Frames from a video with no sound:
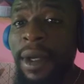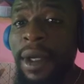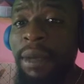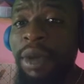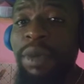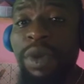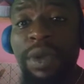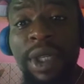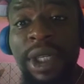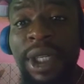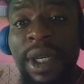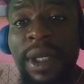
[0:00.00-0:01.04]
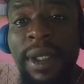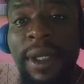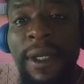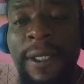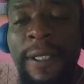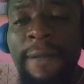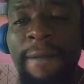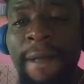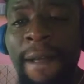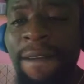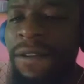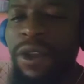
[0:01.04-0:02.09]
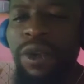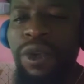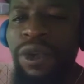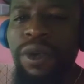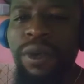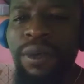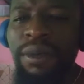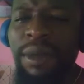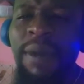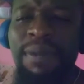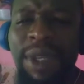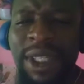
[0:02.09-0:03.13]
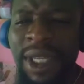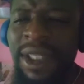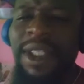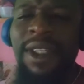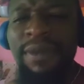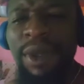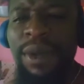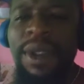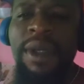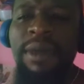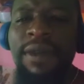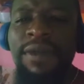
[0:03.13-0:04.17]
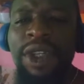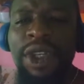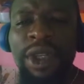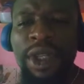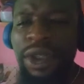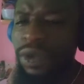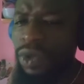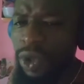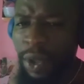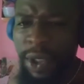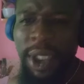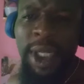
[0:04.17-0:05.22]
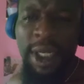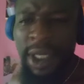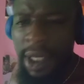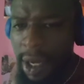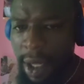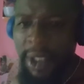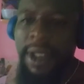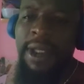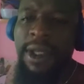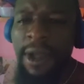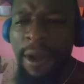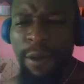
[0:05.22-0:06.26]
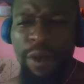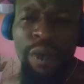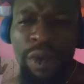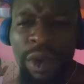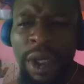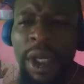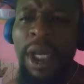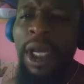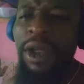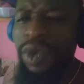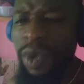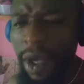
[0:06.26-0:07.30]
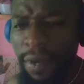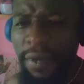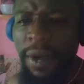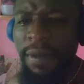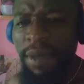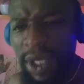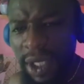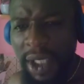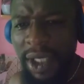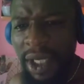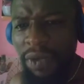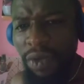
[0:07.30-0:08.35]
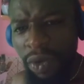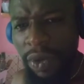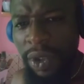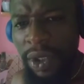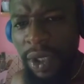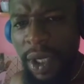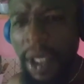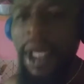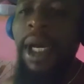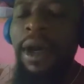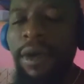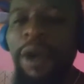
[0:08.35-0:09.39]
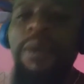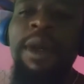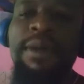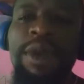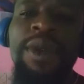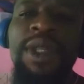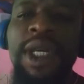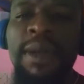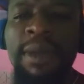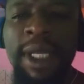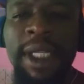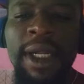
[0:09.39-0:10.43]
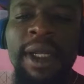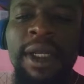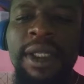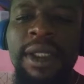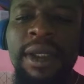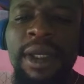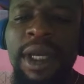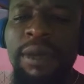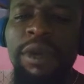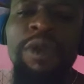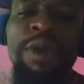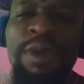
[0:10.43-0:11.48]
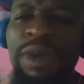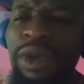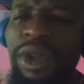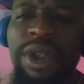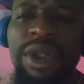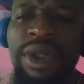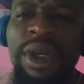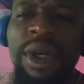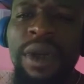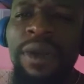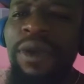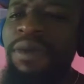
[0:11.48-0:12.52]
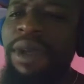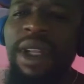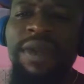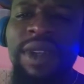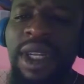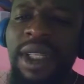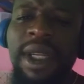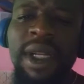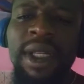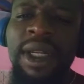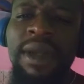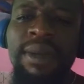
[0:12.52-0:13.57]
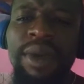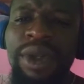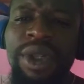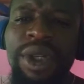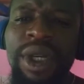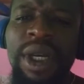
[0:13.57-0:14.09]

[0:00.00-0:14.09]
I'm a musician and I have a studio. My business is in music. My vision is to succeed as an artist in Cameroon and to have a business that runs around my music and my talent. In Cameroon, people just don't believe in their talent that much.